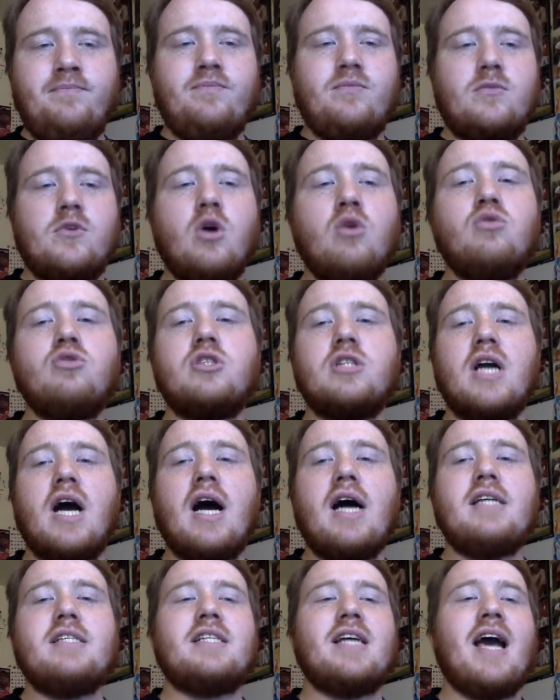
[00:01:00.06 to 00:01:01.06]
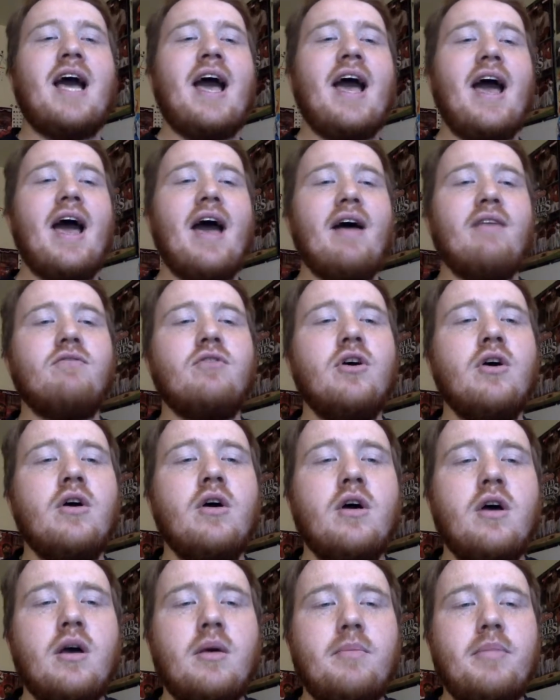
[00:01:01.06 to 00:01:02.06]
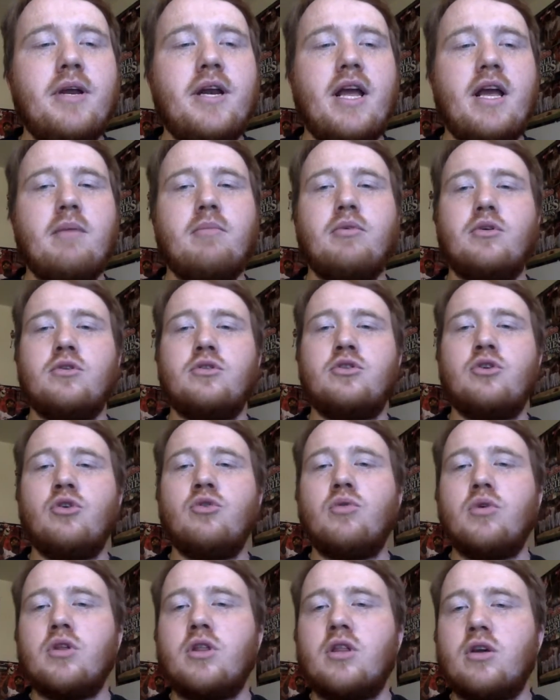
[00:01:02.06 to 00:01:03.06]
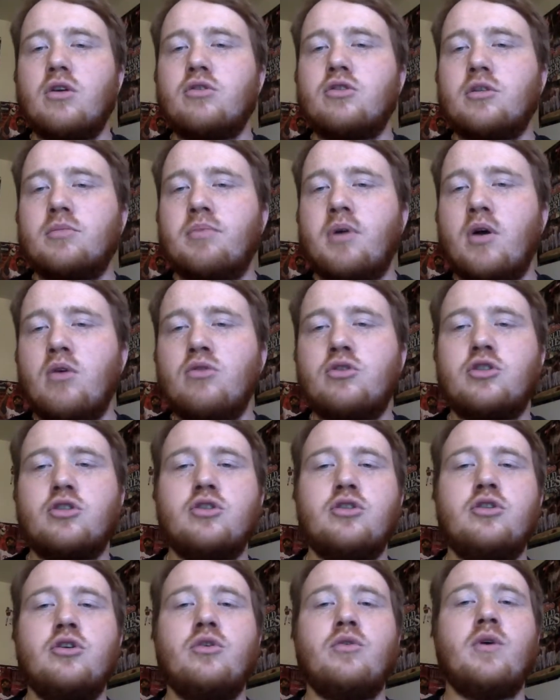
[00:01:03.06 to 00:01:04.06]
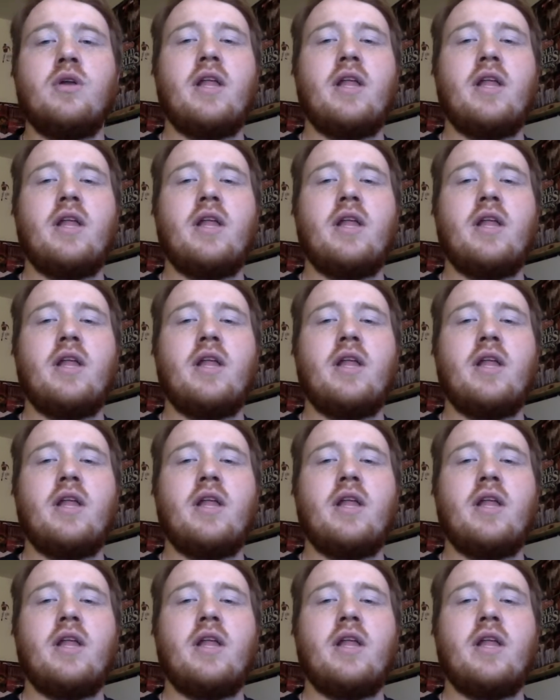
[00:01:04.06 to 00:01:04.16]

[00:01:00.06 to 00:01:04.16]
Those guys have been able to do what they're supposed to do.